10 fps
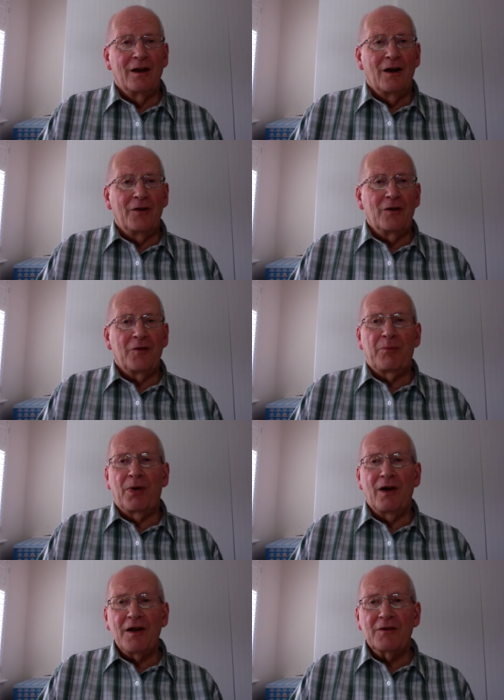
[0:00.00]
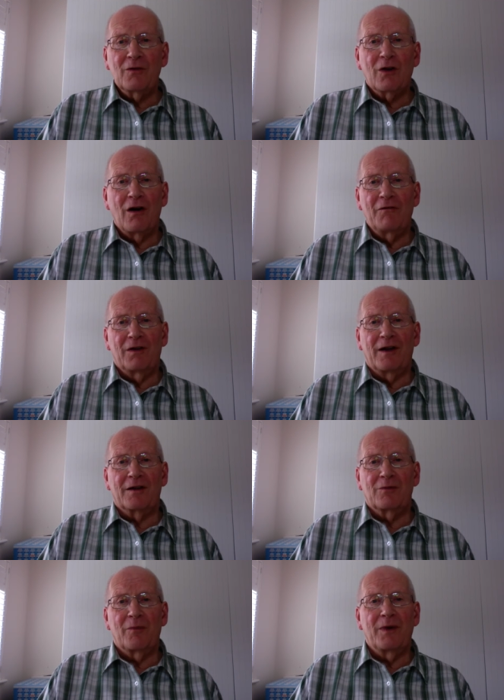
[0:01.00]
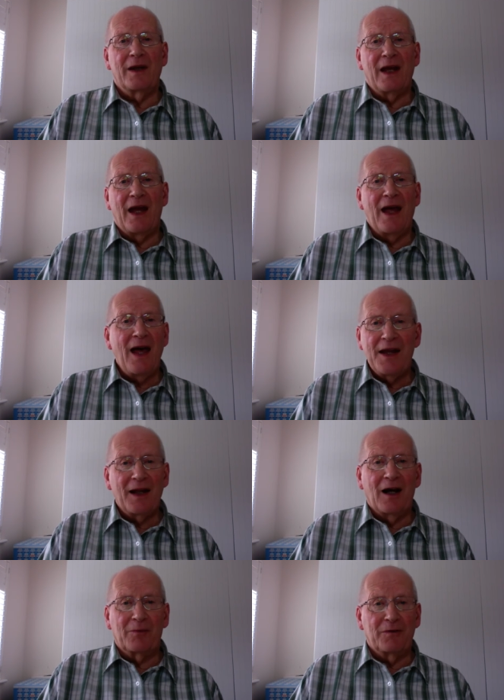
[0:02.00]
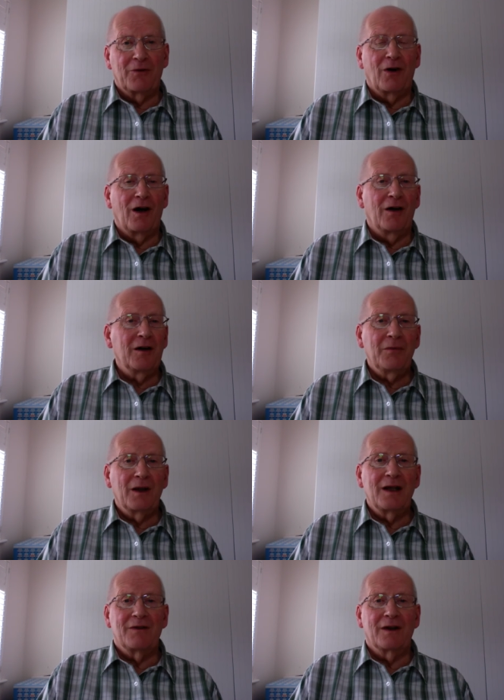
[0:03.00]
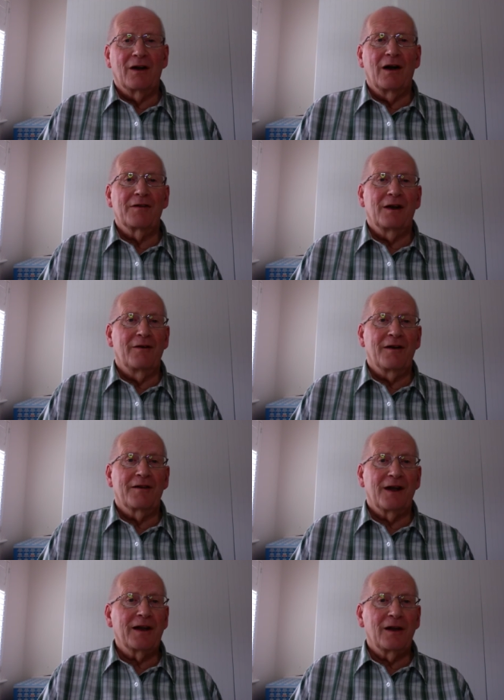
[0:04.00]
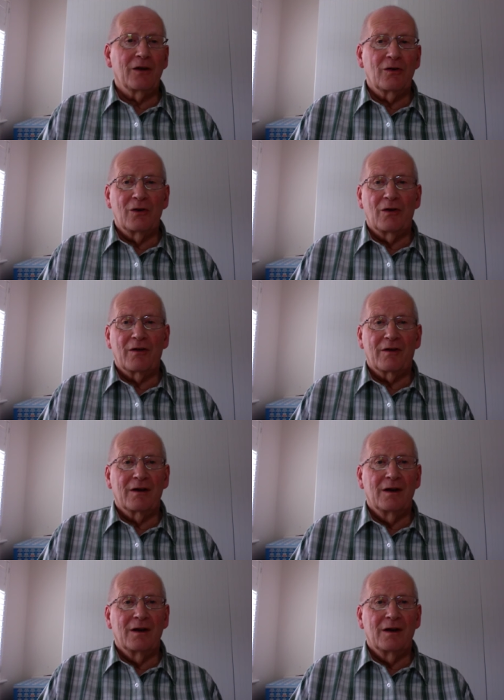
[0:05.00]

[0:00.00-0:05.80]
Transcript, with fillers: and whose personal conflicts were being aired out before unbelieving eyes in the secular courts.